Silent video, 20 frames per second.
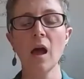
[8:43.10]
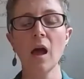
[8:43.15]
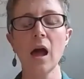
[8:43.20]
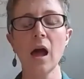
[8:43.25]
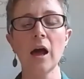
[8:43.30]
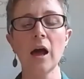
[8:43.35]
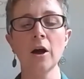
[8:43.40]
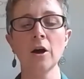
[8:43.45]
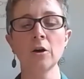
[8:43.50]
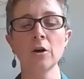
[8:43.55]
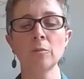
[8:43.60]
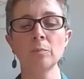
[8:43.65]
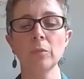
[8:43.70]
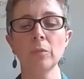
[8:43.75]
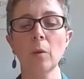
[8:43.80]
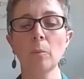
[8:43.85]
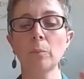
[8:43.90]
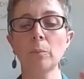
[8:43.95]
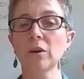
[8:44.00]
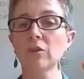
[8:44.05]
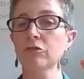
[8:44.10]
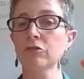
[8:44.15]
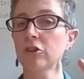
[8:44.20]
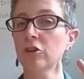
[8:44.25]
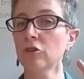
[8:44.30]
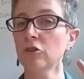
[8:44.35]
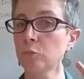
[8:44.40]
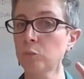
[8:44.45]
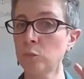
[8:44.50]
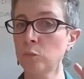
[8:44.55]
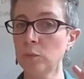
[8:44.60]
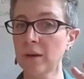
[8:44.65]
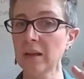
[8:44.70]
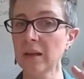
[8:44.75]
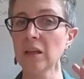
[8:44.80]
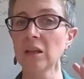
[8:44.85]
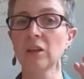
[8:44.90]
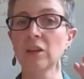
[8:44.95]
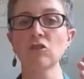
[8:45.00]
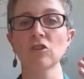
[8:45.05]
But if she's
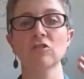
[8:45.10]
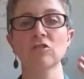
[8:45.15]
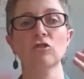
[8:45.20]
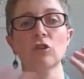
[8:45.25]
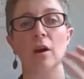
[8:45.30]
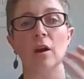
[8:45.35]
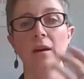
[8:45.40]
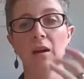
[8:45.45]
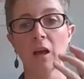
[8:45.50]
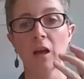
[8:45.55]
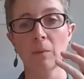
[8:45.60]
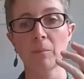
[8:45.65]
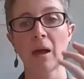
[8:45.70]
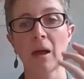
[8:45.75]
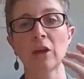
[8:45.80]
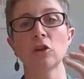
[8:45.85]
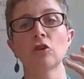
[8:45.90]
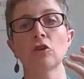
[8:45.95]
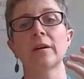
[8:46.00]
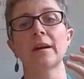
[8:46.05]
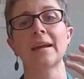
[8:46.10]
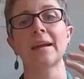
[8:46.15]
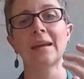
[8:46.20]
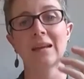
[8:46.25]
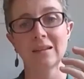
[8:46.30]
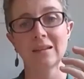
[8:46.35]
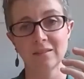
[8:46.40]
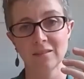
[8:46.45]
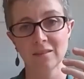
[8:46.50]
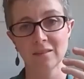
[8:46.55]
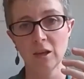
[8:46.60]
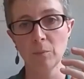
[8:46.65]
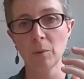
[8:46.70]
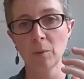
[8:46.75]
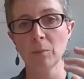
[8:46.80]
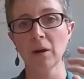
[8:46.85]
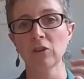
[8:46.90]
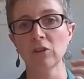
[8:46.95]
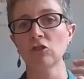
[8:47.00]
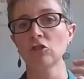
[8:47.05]
really just trying to come at your hands, keep
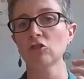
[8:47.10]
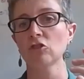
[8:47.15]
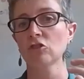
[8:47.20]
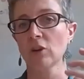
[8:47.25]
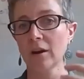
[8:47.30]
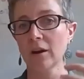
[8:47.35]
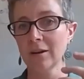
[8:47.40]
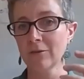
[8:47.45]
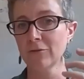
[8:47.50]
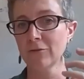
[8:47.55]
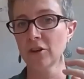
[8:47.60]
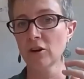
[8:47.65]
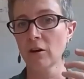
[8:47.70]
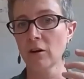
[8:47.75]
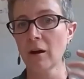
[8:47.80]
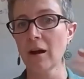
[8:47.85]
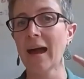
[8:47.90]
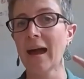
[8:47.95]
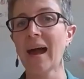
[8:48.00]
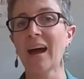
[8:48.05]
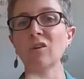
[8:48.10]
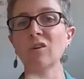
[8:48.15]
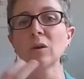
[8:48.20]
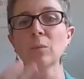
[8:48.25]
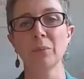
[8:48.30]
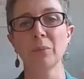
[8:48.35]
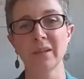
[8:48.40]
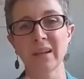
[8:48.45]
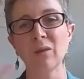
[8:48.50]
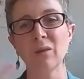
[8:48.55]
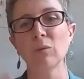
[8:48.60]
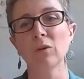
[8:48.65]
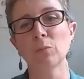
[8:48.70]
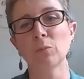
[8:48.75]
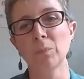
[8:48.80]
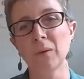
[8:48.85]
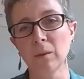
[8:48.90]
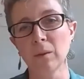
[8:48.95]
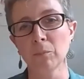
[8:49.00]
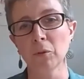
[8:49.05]
in mind she's trying to figure out how to play with
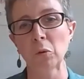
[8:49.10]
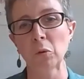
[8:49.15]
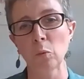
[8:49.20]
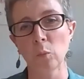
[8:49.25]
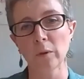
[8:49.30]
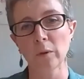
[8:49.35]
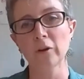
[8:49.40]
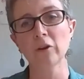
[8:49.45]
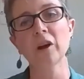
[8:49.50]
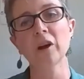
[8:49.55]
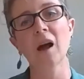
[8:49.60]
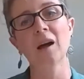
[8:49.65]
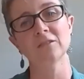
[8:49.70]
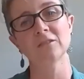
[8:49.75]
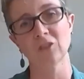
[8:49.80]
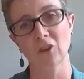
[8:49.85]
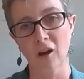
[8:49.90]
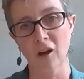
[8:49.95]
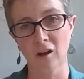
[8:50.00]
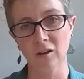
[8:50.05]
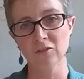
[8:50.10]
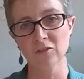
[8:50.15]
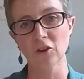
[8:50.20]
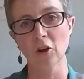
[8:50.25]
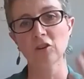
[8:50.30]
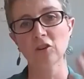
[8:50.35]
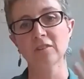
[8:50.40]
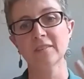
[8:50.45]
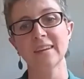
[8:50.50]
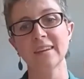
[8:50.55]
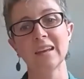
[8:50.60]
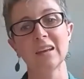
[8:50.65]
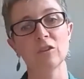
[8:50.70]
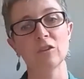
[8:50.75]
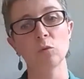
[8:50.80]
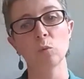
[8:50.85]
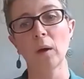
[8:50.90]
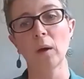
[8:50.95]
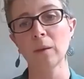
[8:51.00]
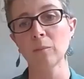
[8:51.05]
people. We're not dogs. Our skin
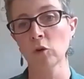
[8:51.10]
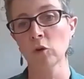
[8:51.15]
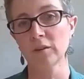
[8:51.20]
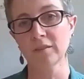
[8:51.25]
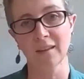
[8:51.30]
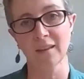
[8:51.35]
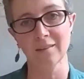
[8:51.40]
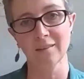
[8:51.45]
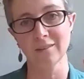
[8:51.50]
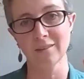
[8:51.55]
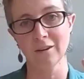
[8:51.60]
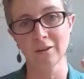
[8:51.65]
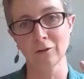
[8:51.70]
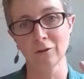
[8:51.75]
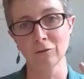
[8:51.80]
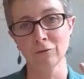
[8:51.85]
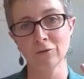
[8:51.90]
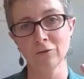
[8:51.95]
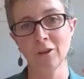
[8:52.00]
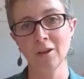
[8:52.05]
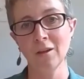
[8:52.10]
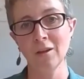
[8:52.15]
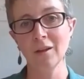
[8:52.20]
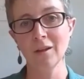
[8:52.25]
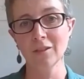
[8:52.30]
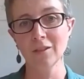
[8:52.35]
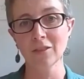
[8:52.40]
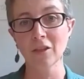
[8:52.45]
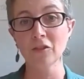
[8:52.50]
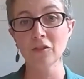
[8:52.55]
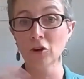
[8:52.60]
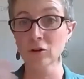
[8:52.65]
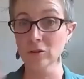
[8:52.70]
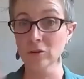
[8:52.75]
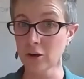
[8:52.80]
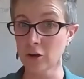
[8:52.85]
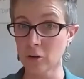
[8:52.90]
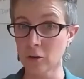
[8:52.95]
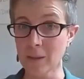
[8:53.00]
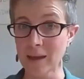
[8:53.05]
is way more sensitive than their
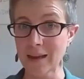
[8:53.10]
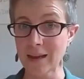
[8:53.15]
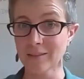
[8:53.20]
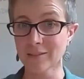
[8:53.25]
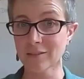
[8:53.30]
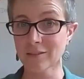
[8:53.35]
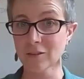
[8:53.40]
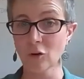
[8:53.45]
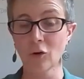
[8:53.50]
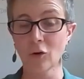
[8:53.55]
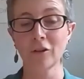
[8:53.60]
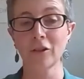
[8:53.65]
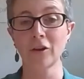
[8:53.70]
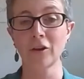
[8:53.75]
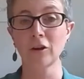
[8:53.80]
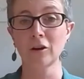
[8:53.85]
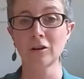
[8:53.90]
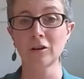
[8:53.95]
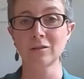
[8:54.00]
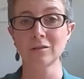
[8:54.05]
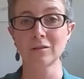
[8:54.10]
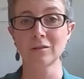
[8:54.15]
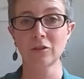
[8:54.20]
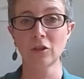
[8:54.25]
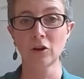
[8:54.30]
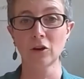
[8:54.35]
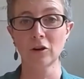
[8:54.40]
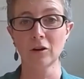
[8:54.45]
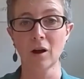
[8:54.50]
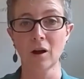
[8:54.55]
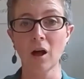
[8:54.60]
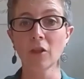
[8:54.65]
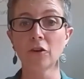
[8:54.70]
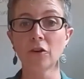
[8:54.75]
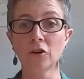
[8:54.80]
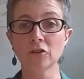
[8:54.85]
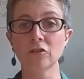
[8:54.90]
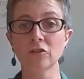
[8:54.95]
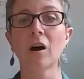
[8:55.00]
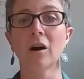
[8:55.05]
litter mates or their
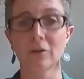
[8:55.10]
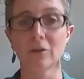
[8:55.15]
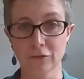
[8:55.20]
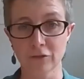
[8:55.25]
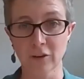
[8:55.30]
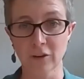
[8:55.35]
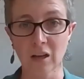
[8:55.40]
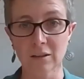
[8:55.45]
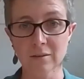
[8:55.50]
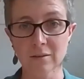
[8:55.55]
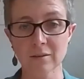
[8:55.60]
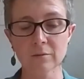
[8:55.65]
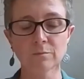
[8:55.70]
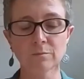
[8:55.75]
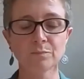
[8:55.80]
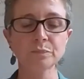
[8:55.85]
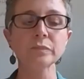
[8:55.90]
other dog friends.